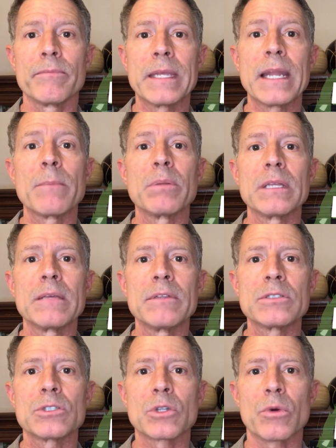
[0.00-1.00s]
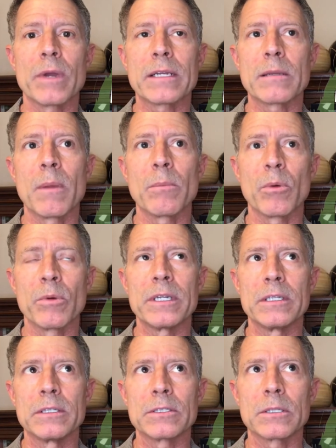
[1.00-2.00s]
and I believe this is correct, I remember
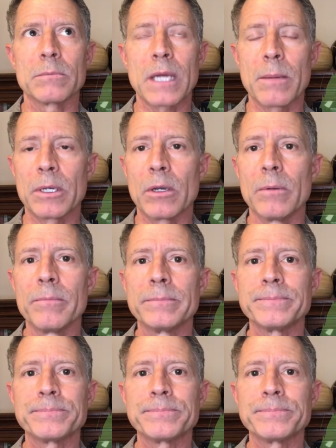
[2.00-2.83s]
reading this some time ago,